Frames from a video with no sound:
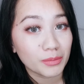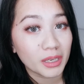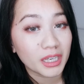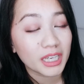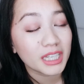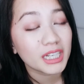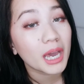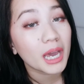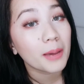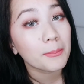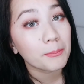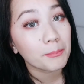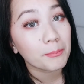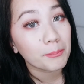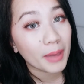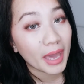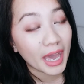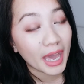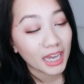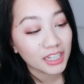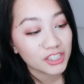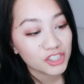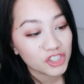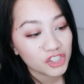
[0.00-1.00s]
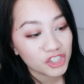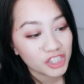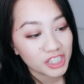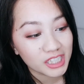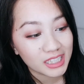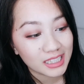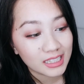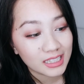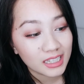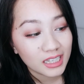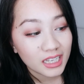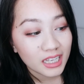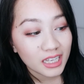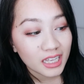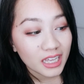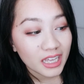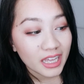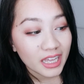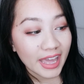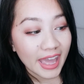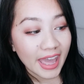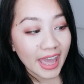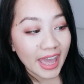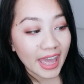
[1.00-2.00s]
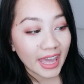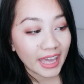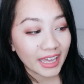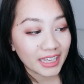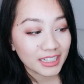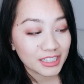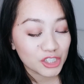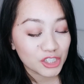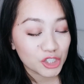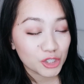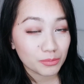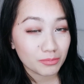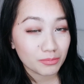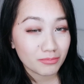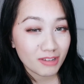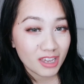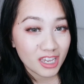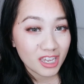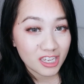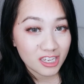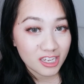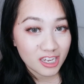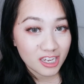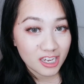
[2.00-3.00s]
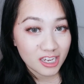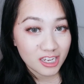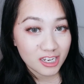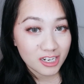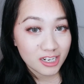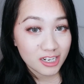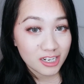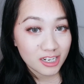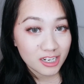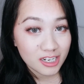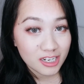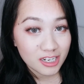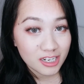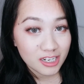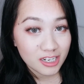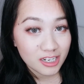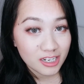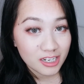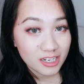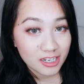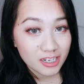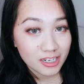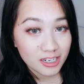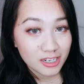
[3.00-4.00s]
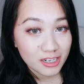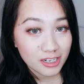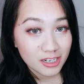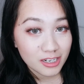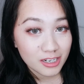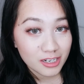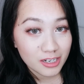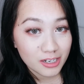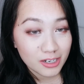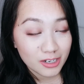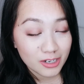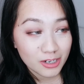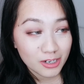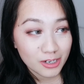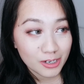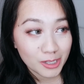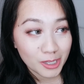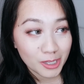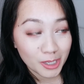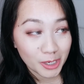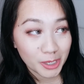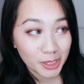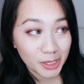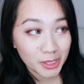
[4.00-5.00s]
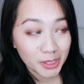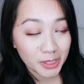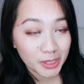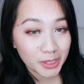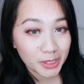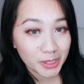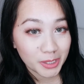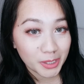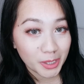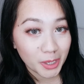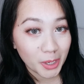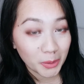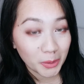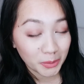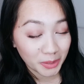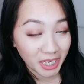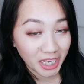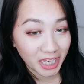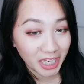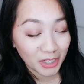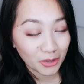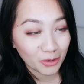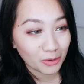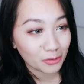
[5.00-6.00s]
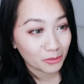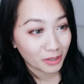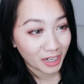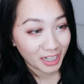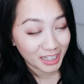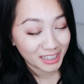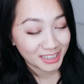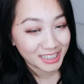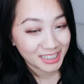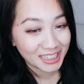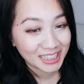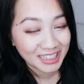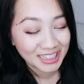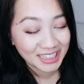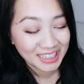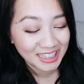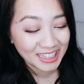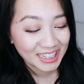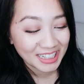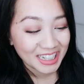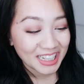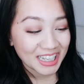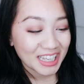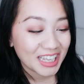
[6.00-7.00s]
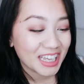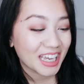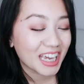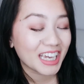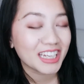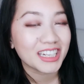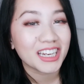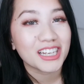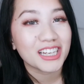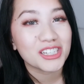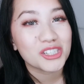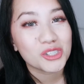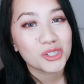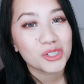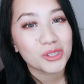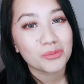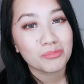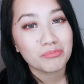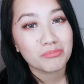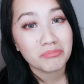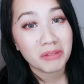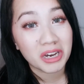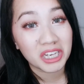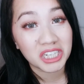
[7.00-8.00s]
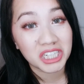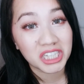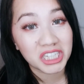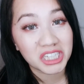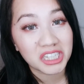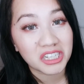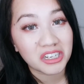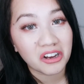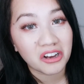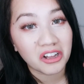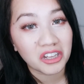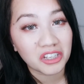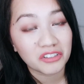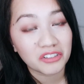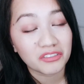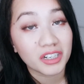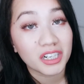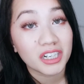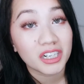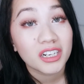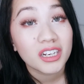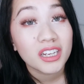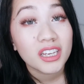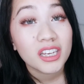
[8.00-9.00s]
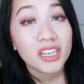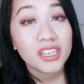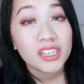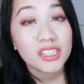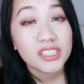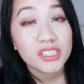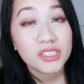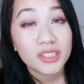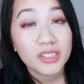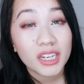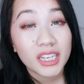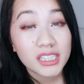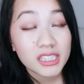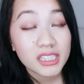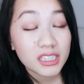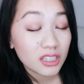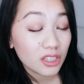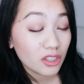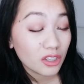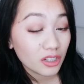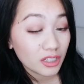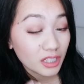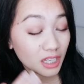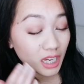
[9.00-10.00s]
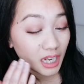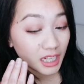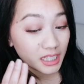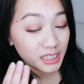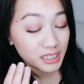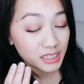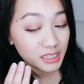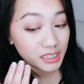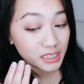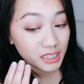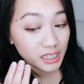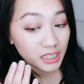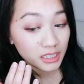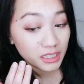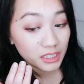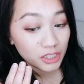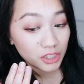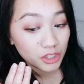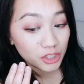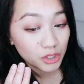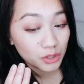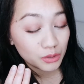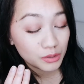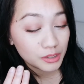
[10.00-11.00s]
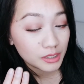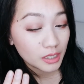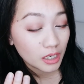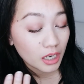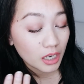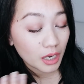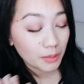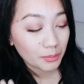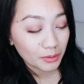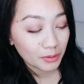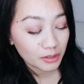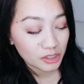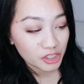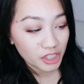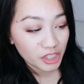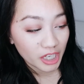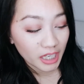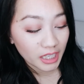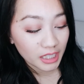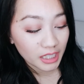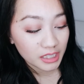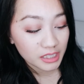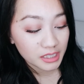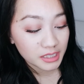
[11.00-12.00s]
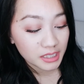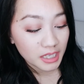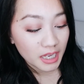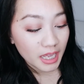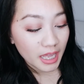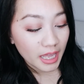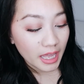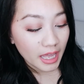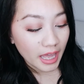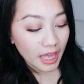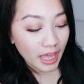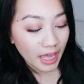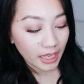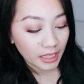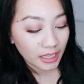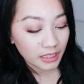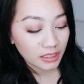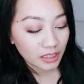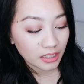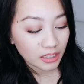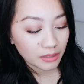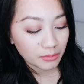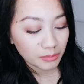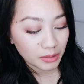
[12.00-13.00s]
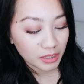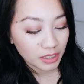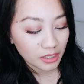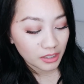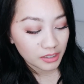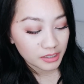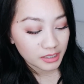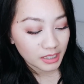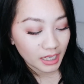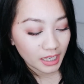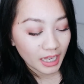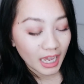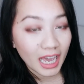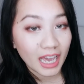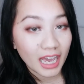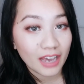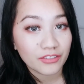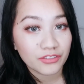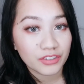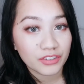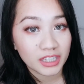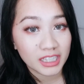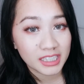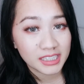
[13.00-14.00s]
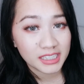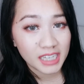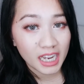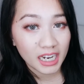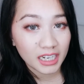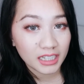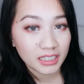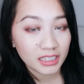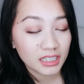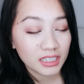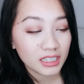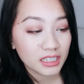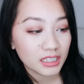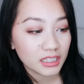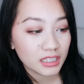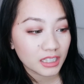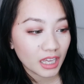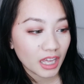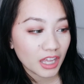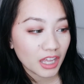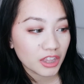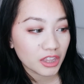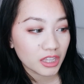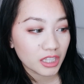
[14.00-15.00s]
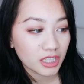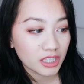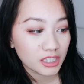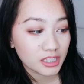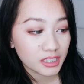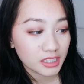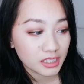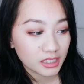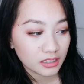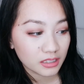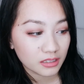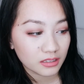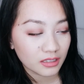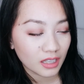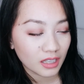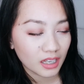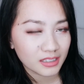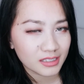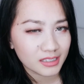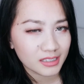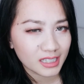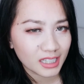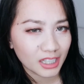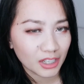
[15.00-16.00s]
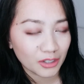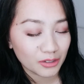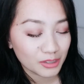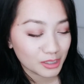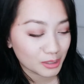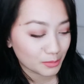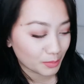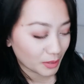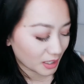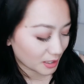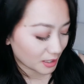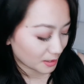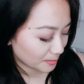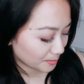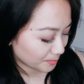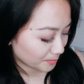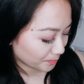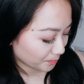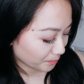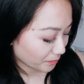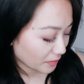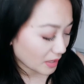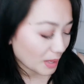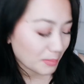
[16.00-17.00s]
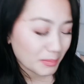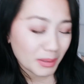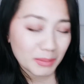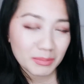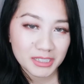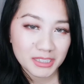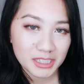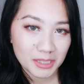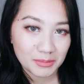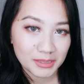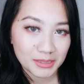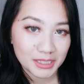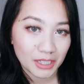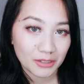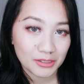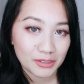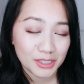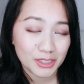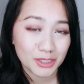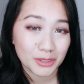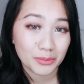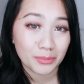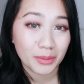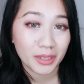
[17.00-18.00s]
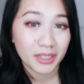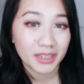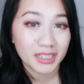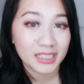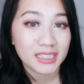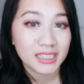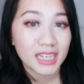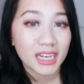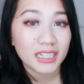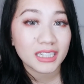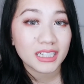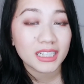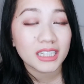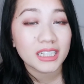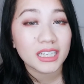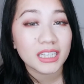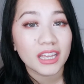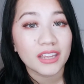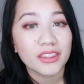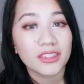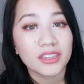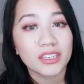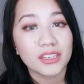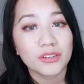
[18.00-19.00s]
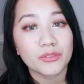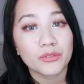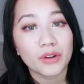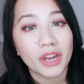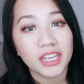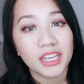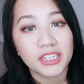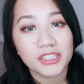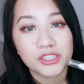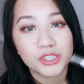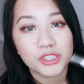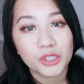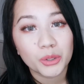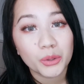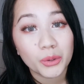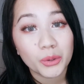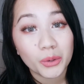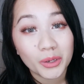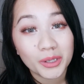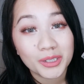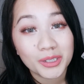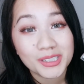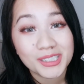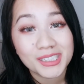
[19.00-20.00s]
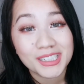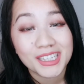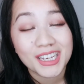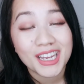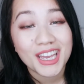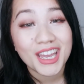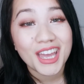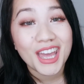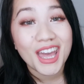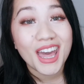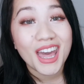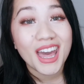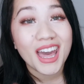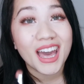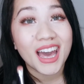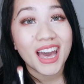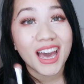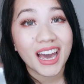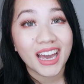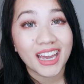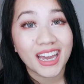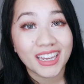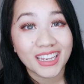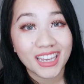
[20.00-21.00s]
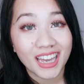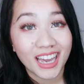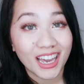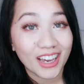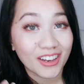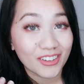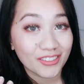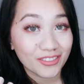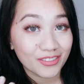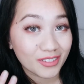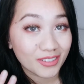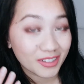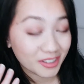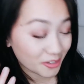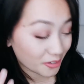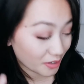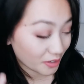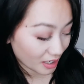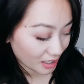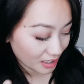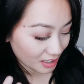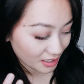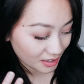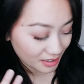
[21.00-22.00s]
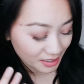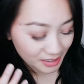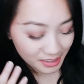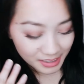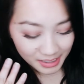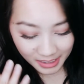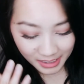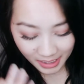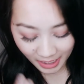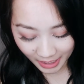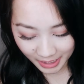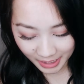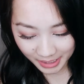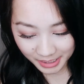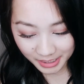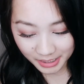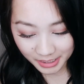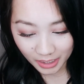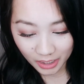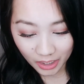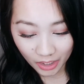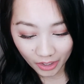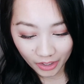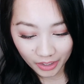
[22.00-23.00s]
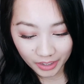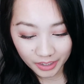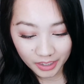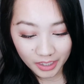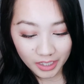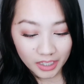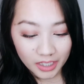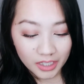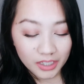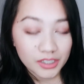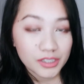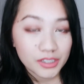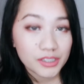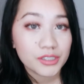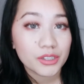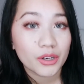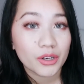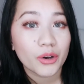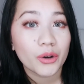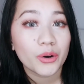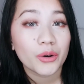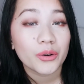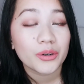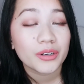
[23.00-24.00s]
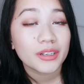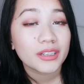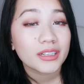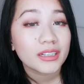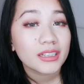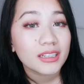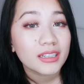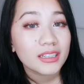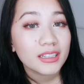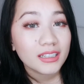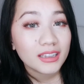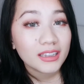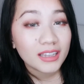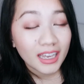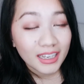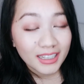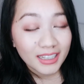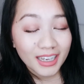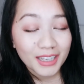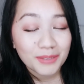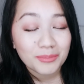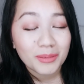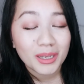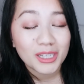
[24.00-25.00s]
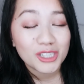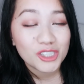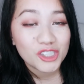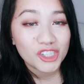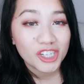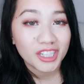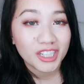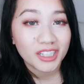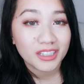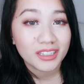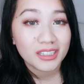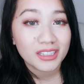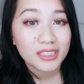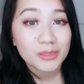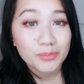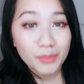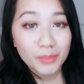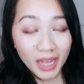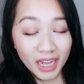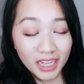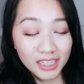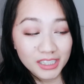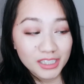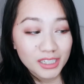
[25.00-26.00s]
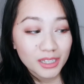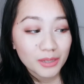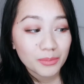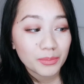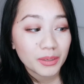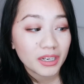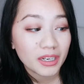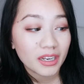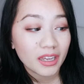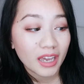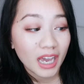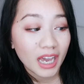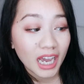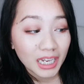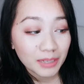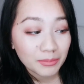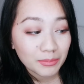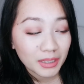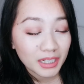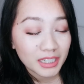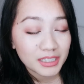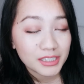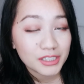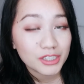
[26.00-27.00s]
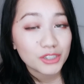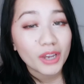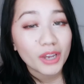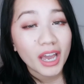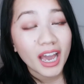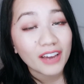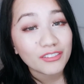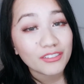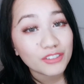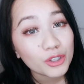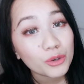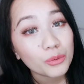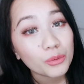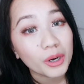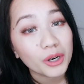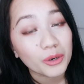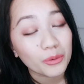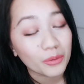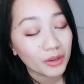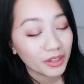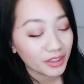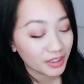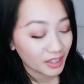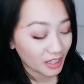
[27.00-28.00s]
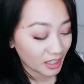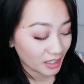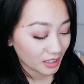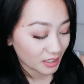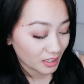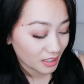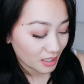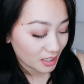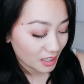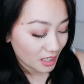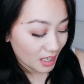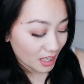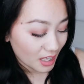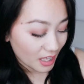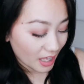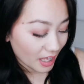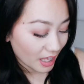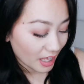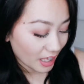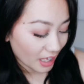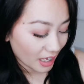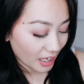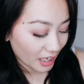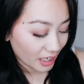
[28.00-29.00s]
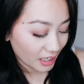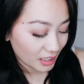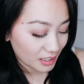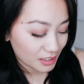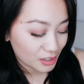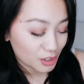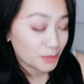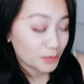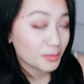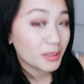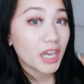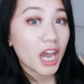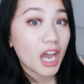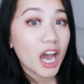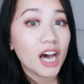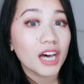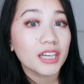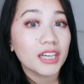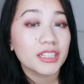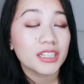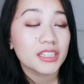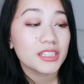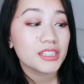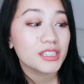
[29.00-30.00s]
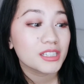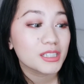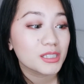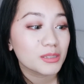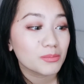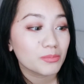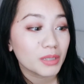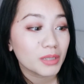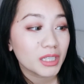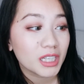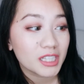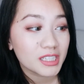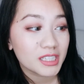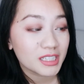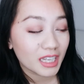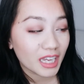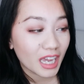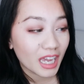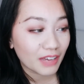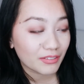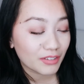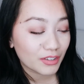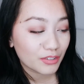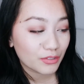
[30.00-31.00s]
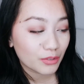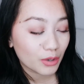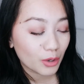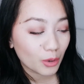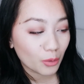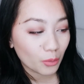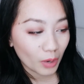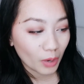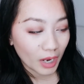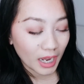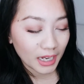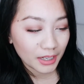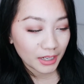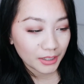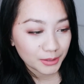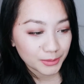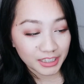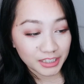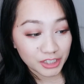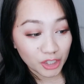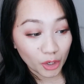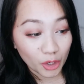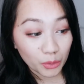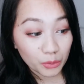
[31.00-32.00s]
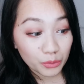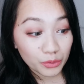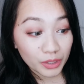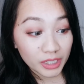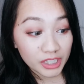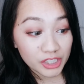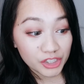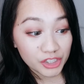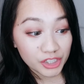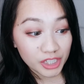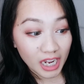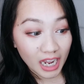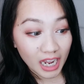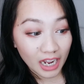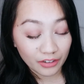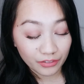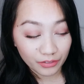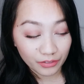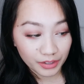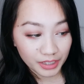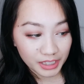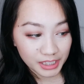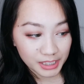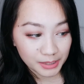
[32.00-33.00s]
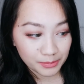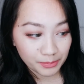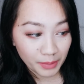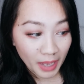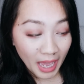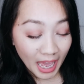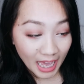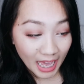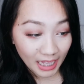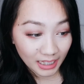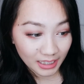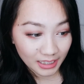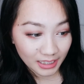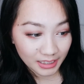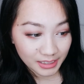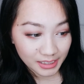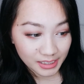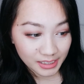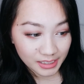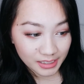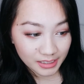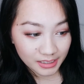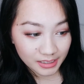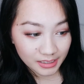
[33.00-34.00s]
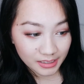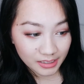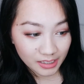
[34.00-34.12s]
make it not patchy and to make it look okay or right and not too muddy all over. So today's look, I did use a couple shades, and because I have the technique and these, not skills, but maybe some skills too, but the technique and the right tools, I have created this nice look. So like I mentioned, this palette is a little bit high maintenance. You have to work with it. And to be honest, because I have it for a while, I don't reach out for this palette